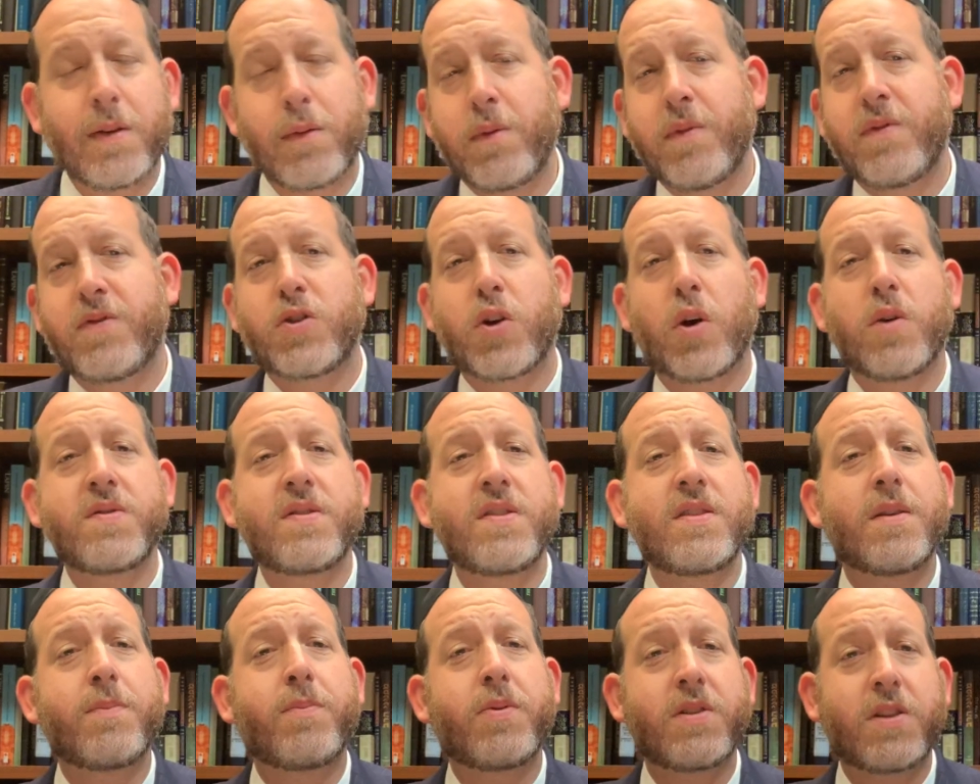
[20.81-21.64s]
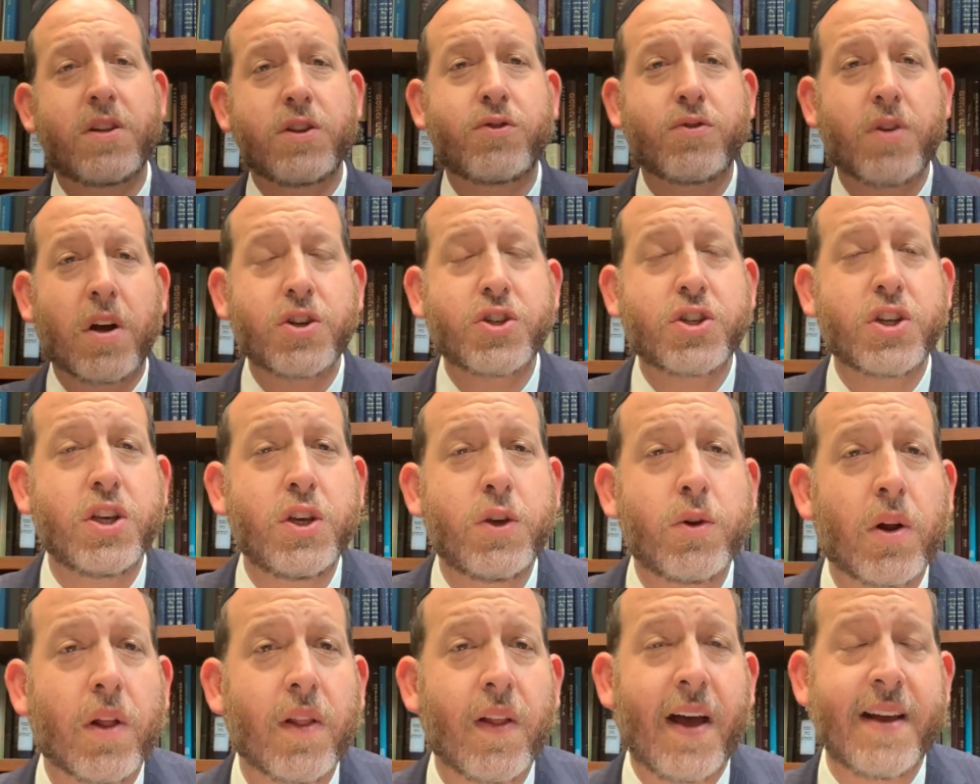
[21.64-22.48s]
and we've chosen to put the Drasha
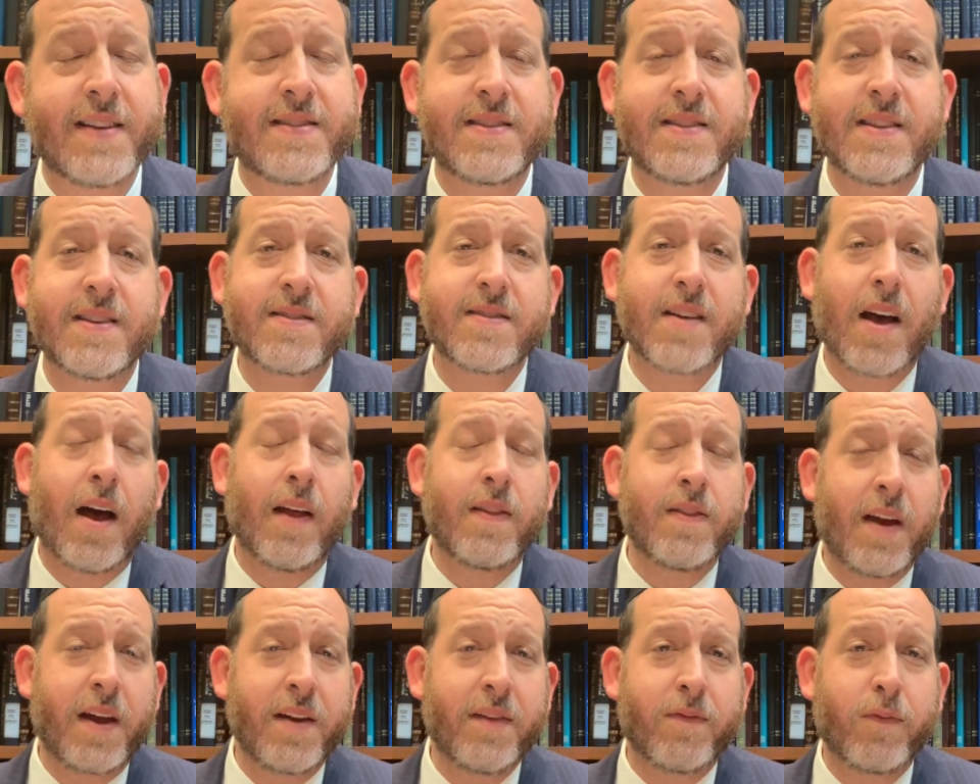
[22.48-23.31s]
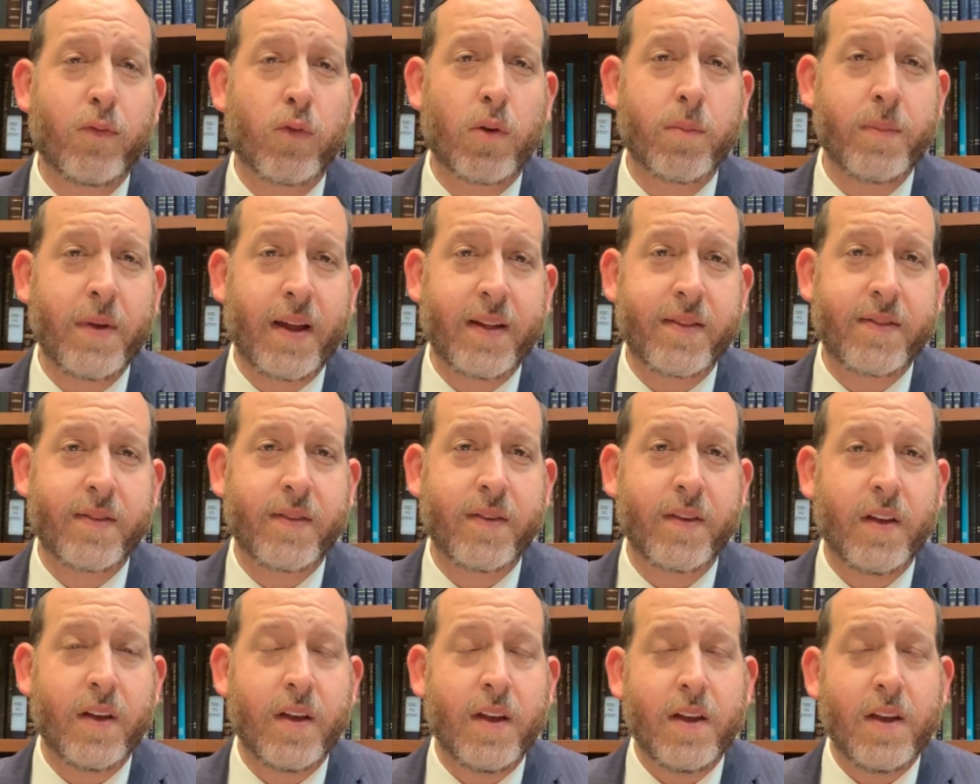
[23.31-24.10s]
utilizing this online format.